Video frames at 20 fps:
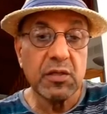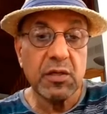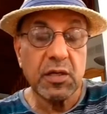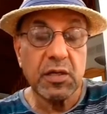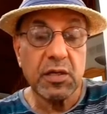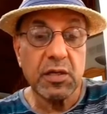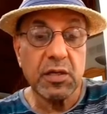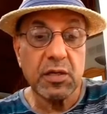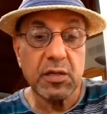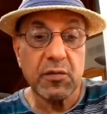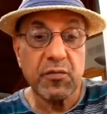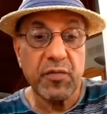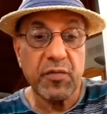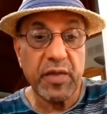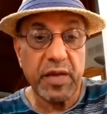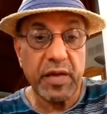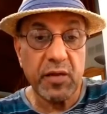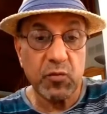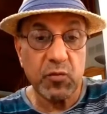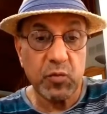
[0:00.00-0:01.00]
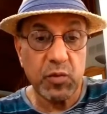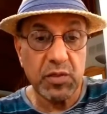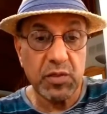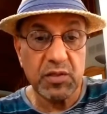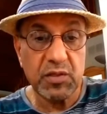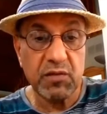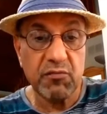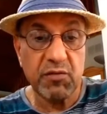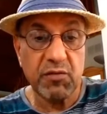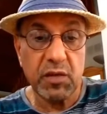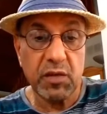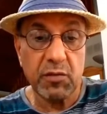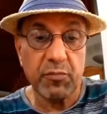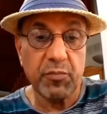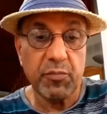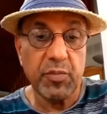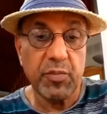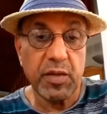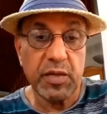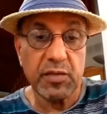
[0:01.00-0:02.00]
that will develop
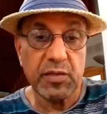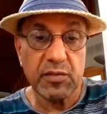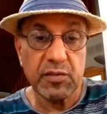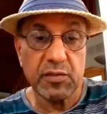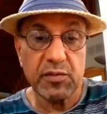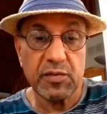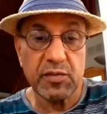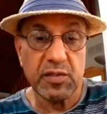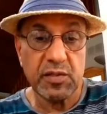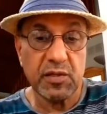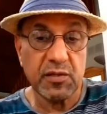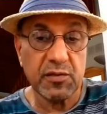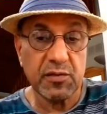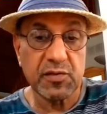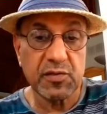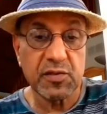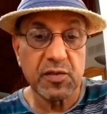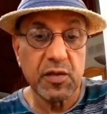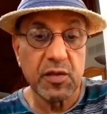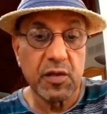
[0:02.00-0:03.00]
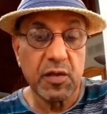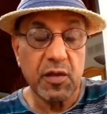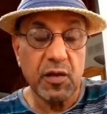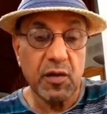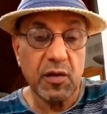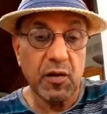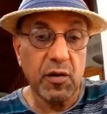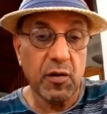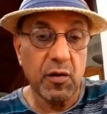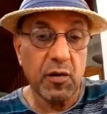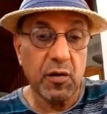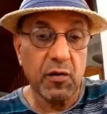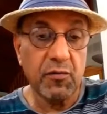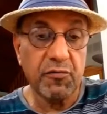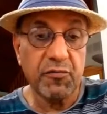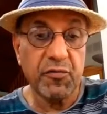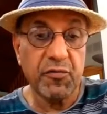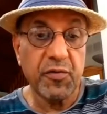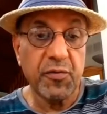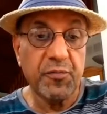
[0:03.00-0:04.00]
as a result
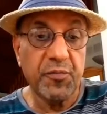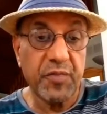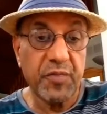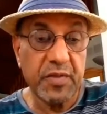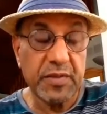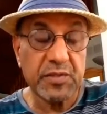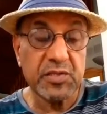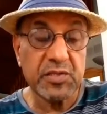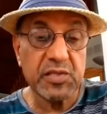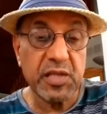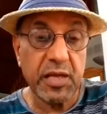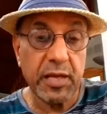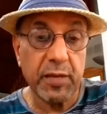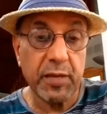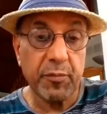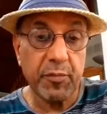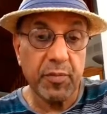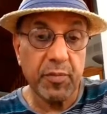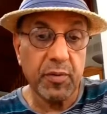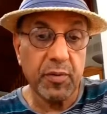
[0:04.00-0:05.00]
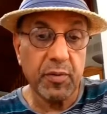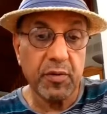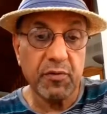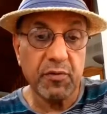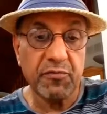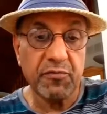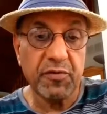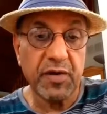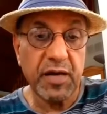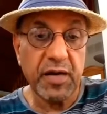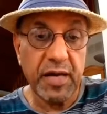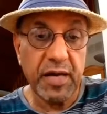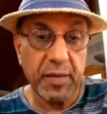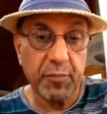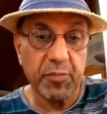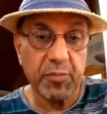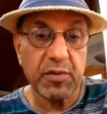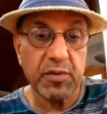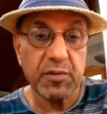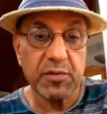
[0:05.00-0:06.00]
of this type of
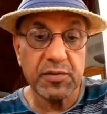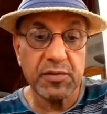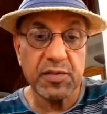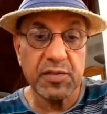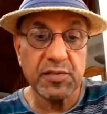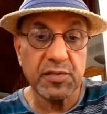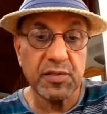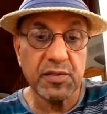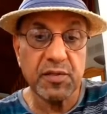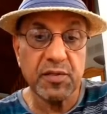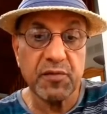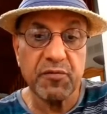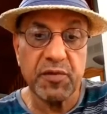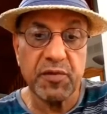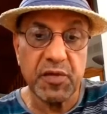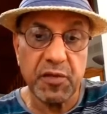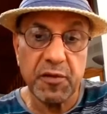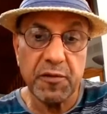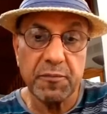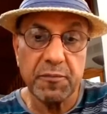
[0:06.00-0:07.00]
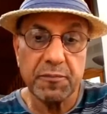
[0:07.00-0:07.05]
hypersensitivity.